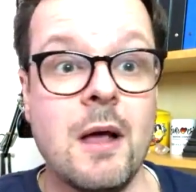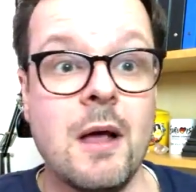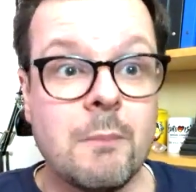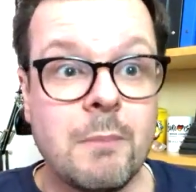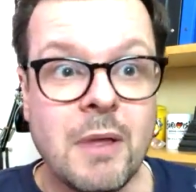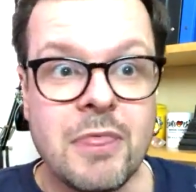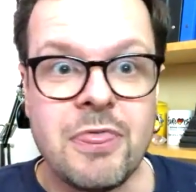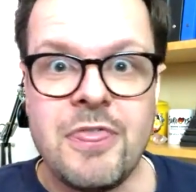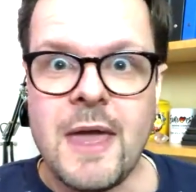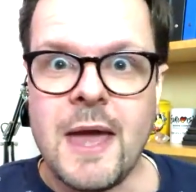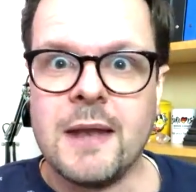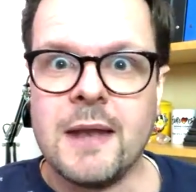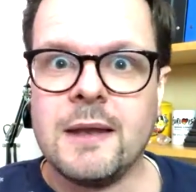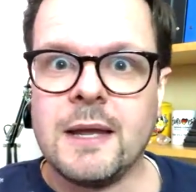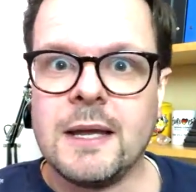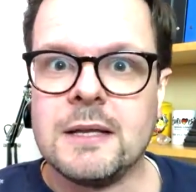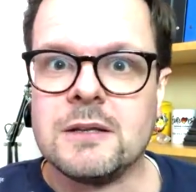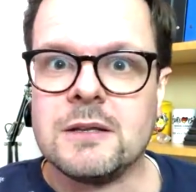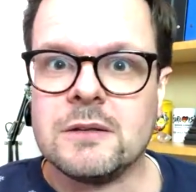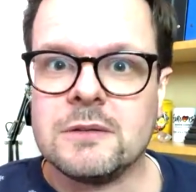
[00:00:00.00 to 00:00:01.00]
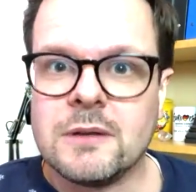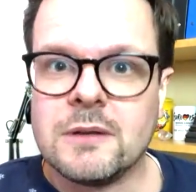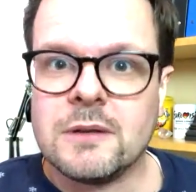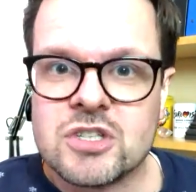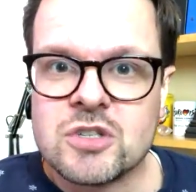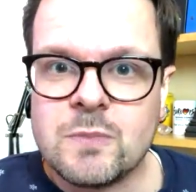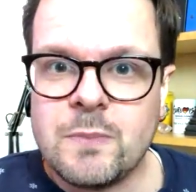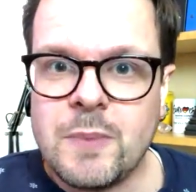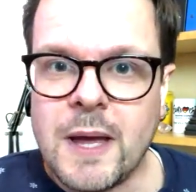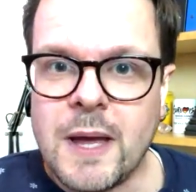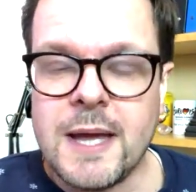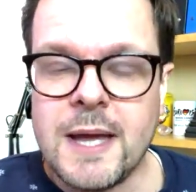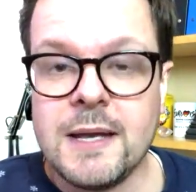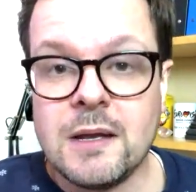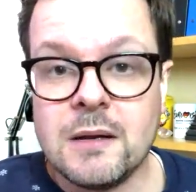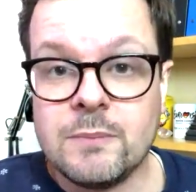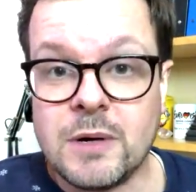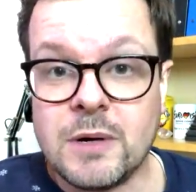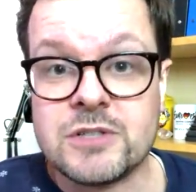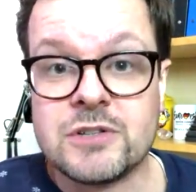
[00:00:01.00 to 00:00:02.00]
But then in Spain,
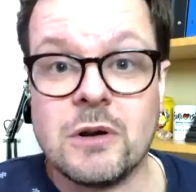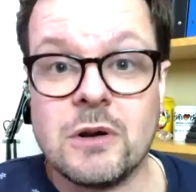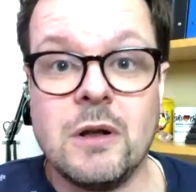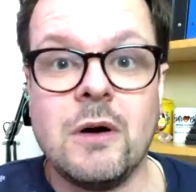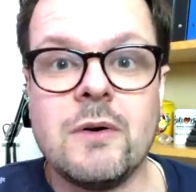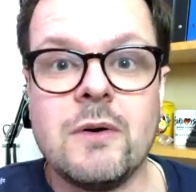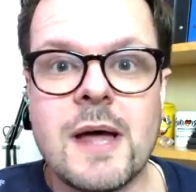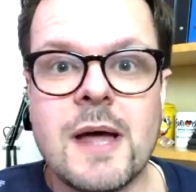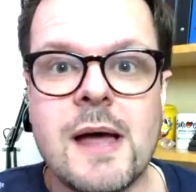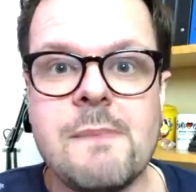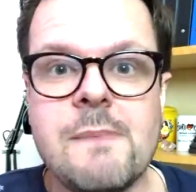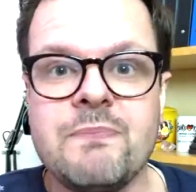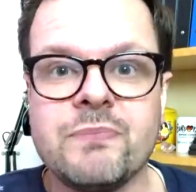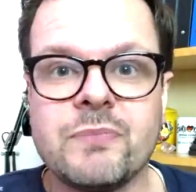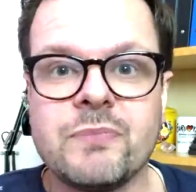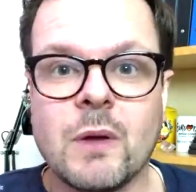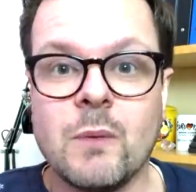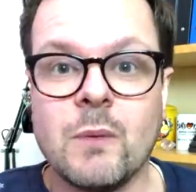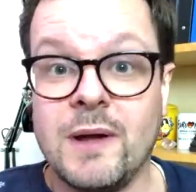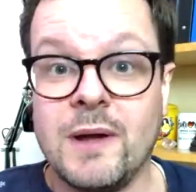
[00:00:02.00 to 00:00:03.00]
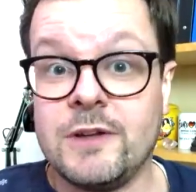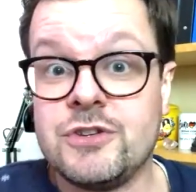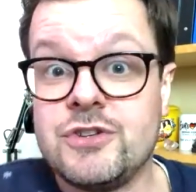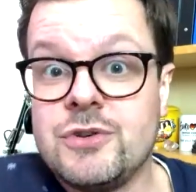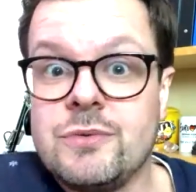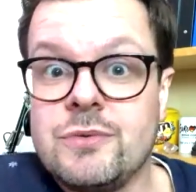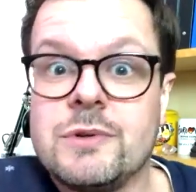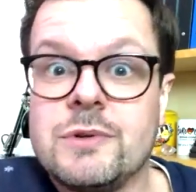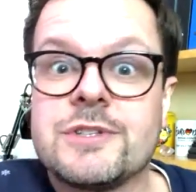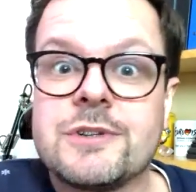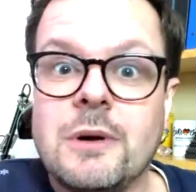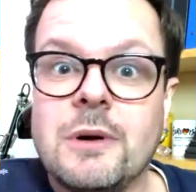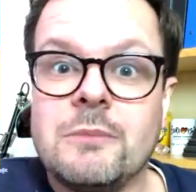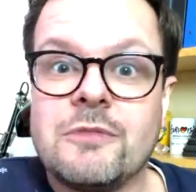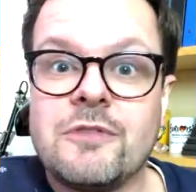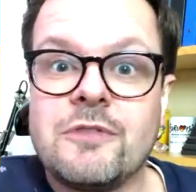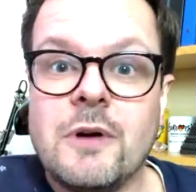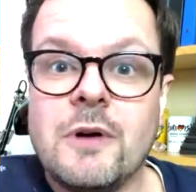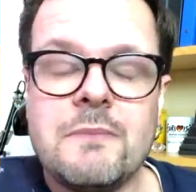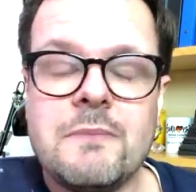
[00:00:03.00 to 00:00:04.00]
in Barcelona, where the churros come
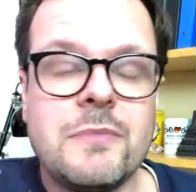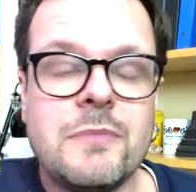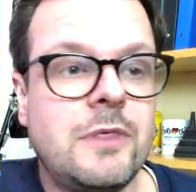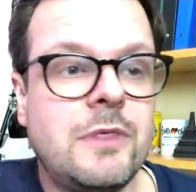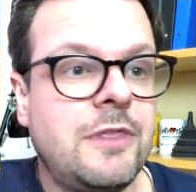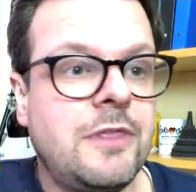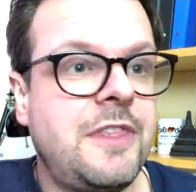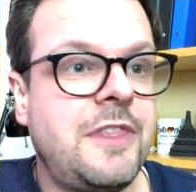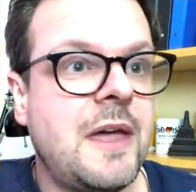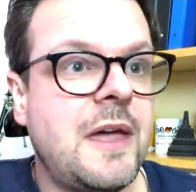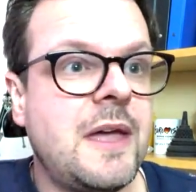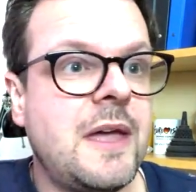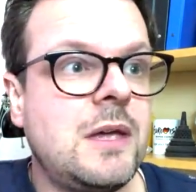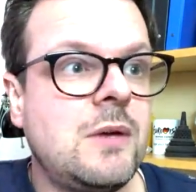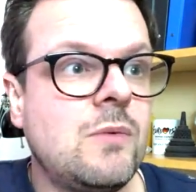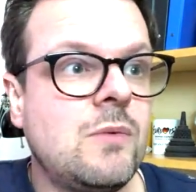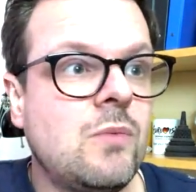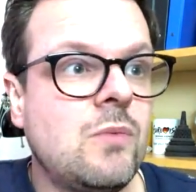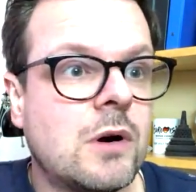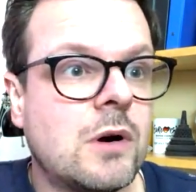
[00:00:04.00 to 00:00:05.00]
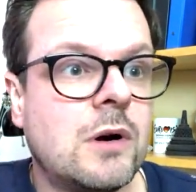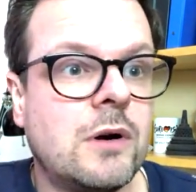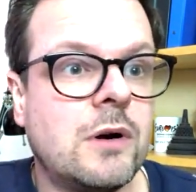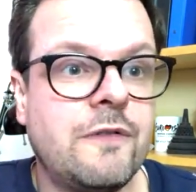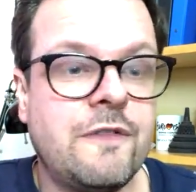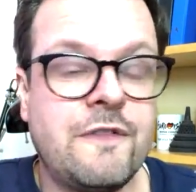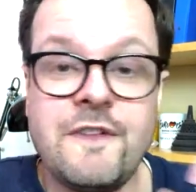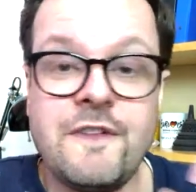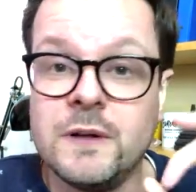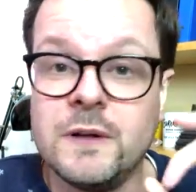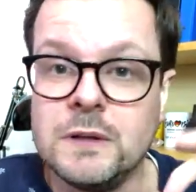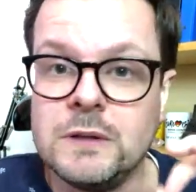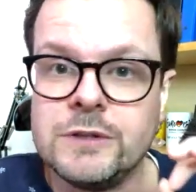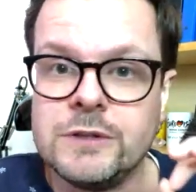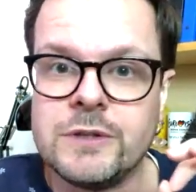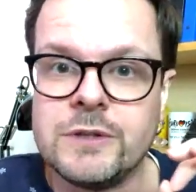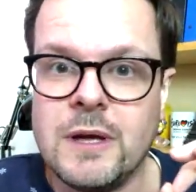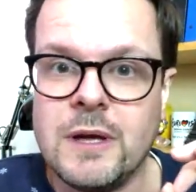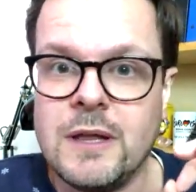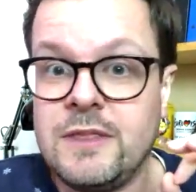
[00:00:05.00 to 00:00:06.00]
from, they were
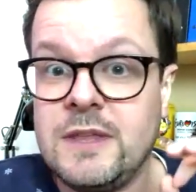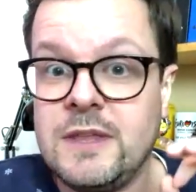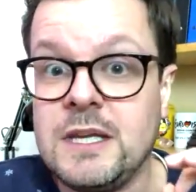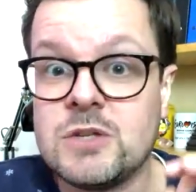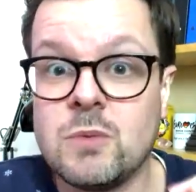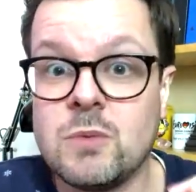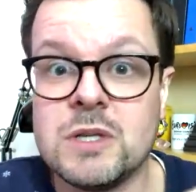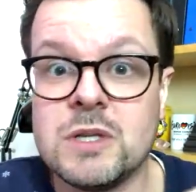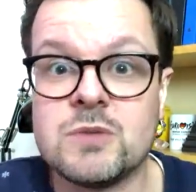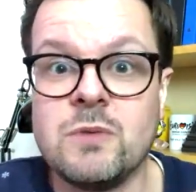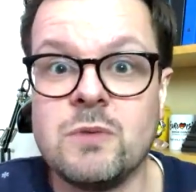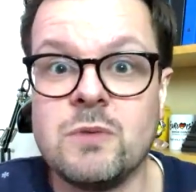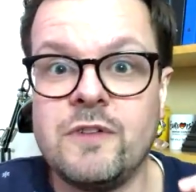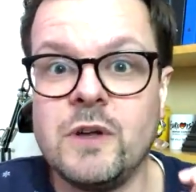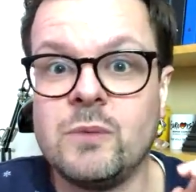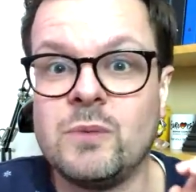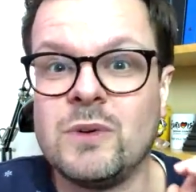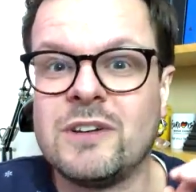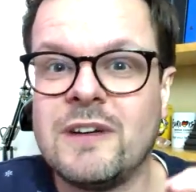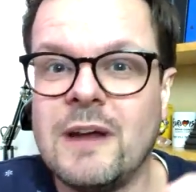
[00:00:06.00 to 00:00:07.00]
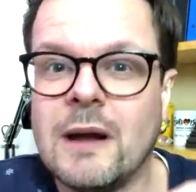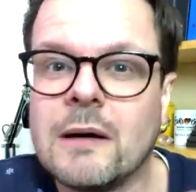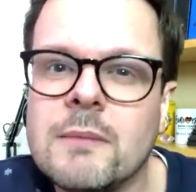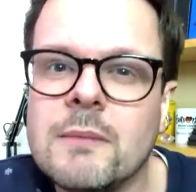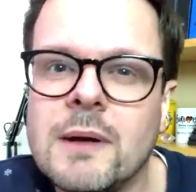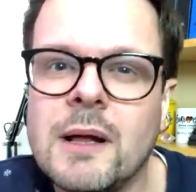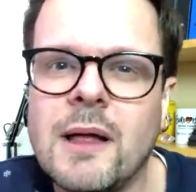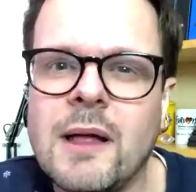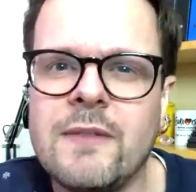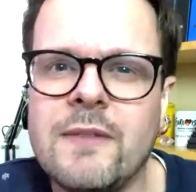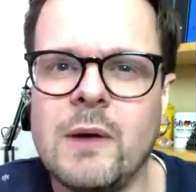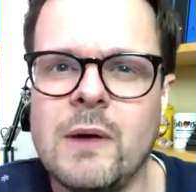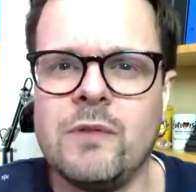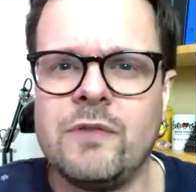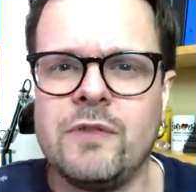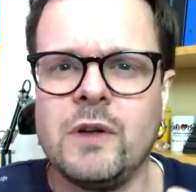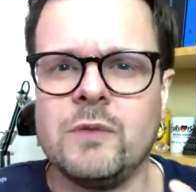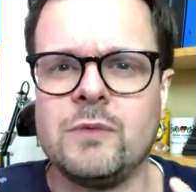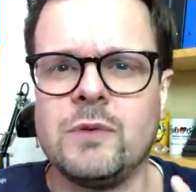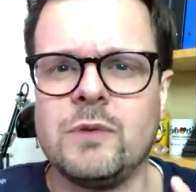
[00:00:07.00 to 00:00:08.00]
filled, and these ones were filled with caramel, and they
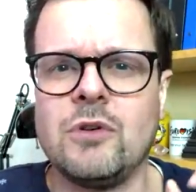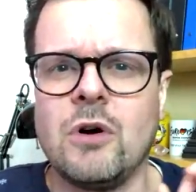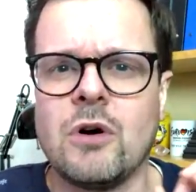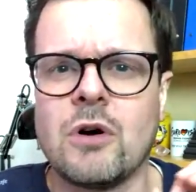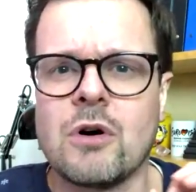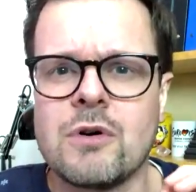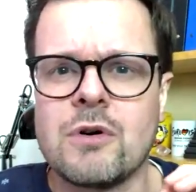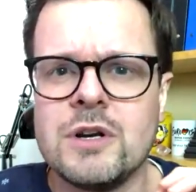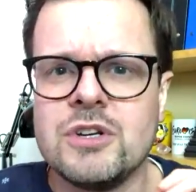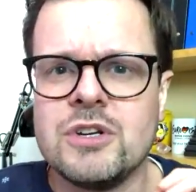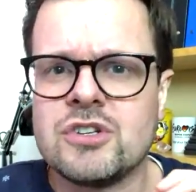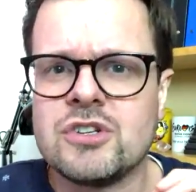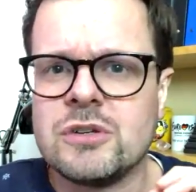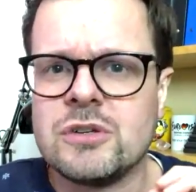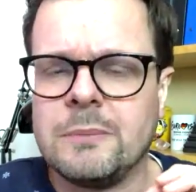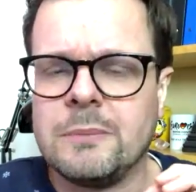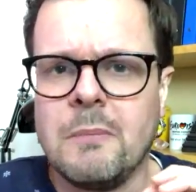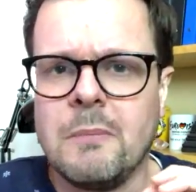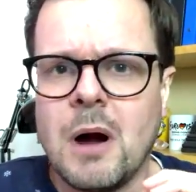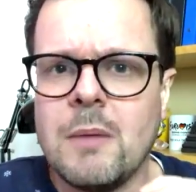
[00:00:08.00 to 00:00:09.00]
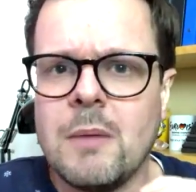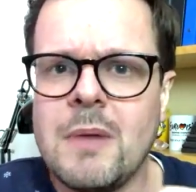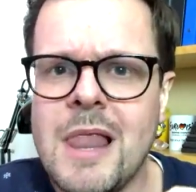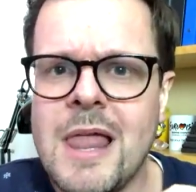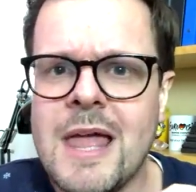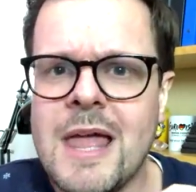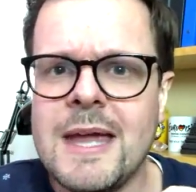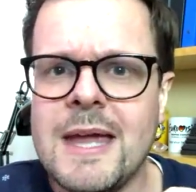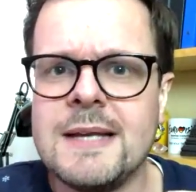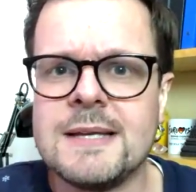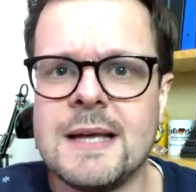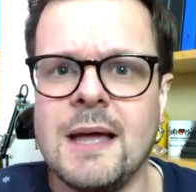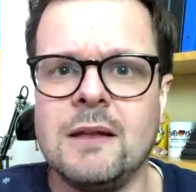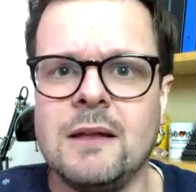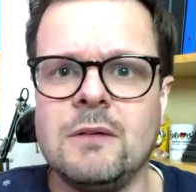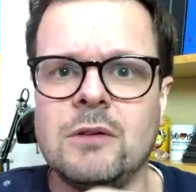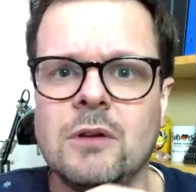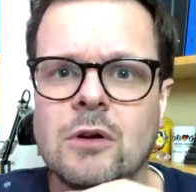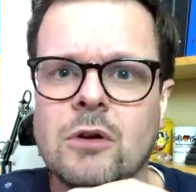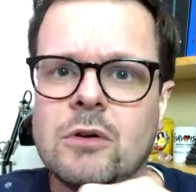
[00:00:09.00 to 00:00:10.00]
were filled with orange marmalade,
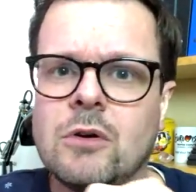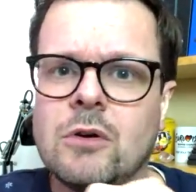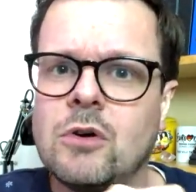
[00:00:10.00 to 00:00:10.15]
and